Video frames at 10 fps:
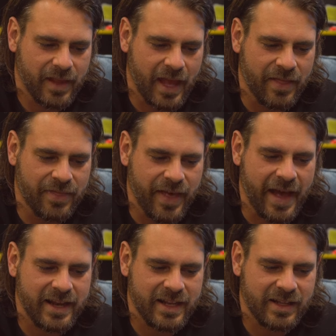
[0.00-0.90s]
and
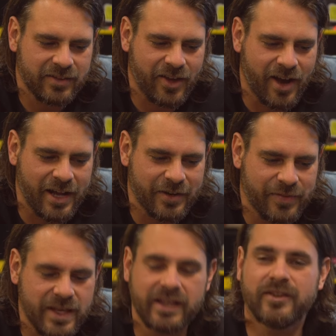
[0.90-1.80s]
that is kind of
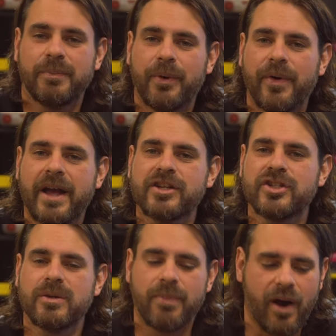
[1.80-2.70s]
the
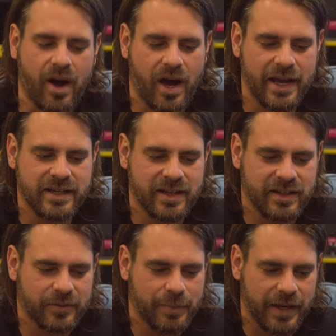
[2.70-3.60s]
inspiration behind
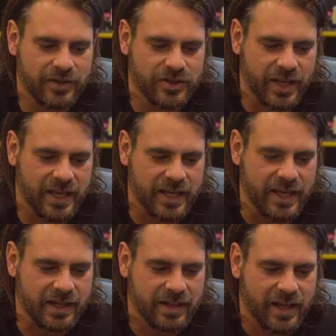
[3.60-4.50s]
this picture
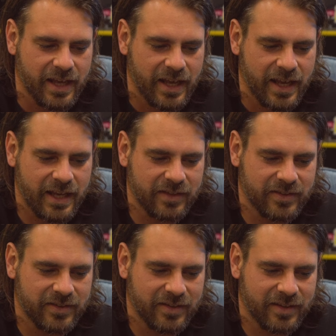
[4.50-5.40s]
here.
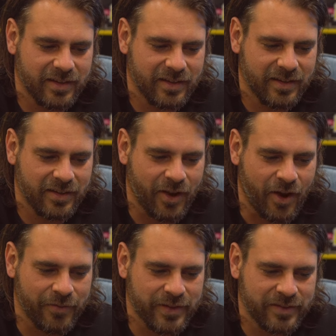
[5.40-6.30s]
It's
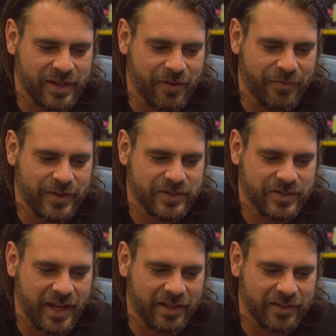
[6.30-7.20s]
obviously a fish
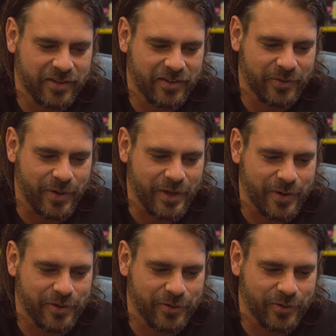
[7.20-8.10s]
skeleton to
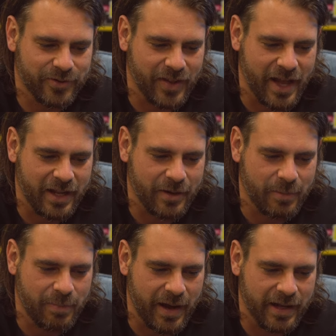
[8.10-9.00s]
anyone who looks at
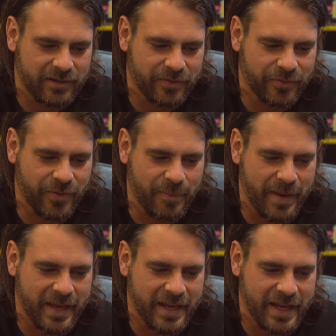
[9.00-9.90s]
it, but for
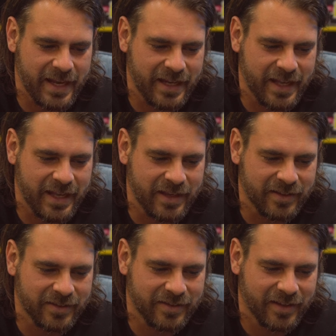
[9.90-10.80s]
me, it
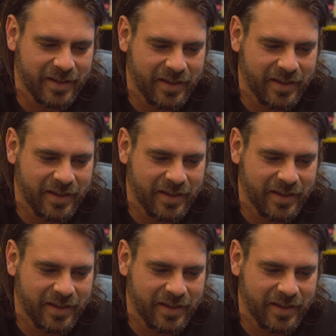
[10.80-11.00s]
is